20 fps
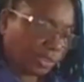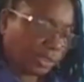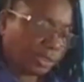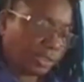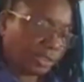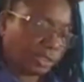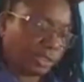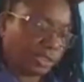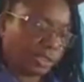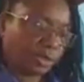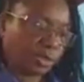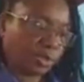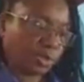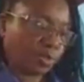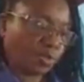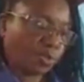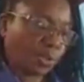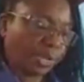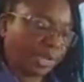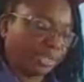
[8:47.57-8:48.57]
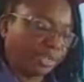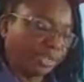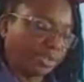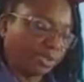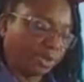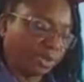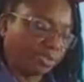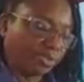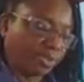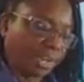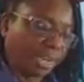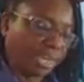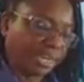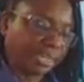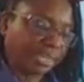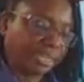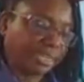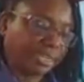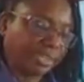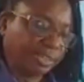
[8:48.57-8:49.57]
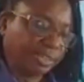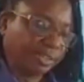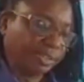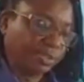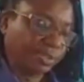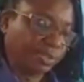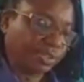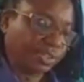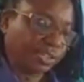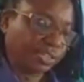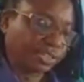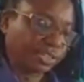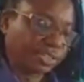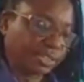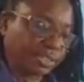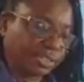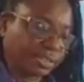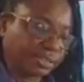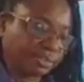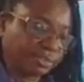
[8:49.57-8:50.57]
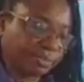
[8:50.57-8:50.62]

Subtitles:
So when you are ready, you just